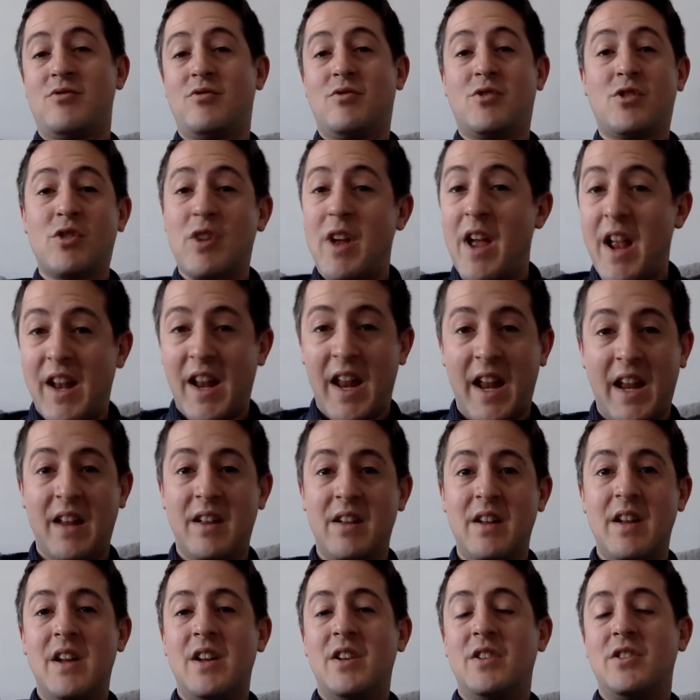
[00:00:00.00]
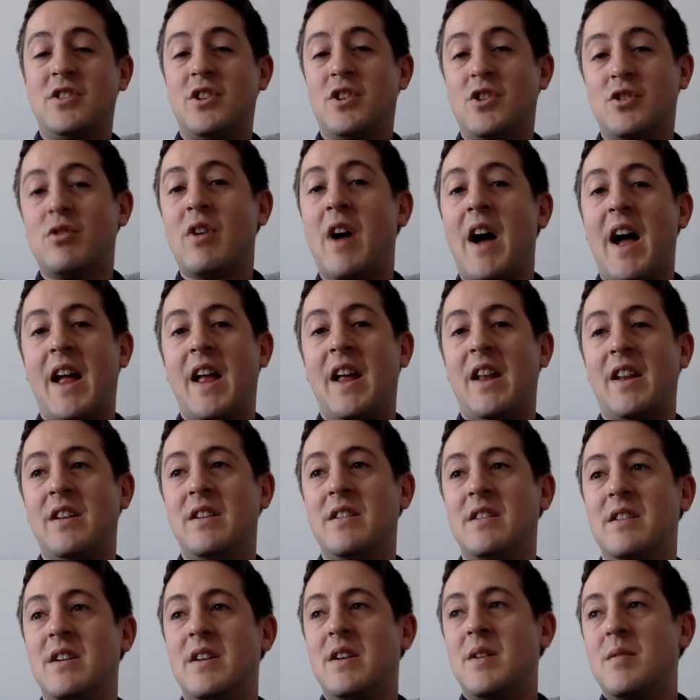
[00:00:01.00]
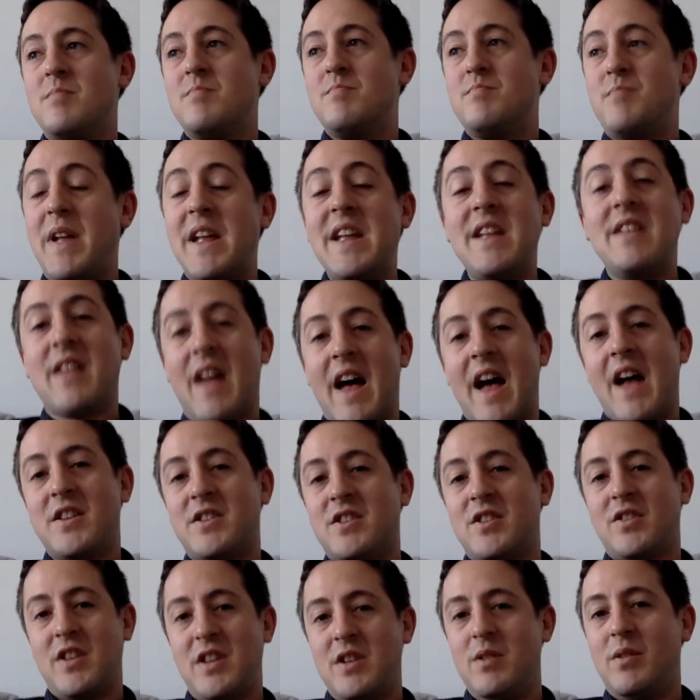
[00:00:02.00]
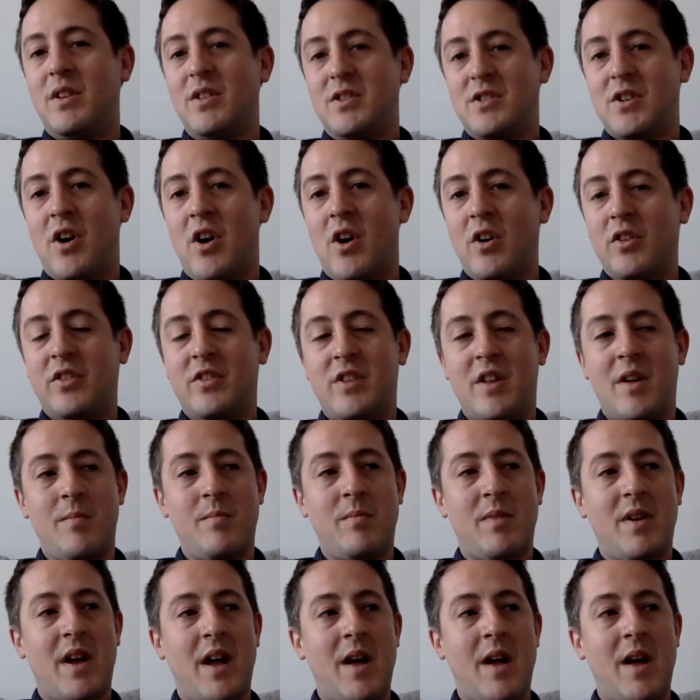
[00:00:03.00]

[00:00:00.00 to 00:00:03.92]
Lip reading: training to try and be there so that you can talk to them.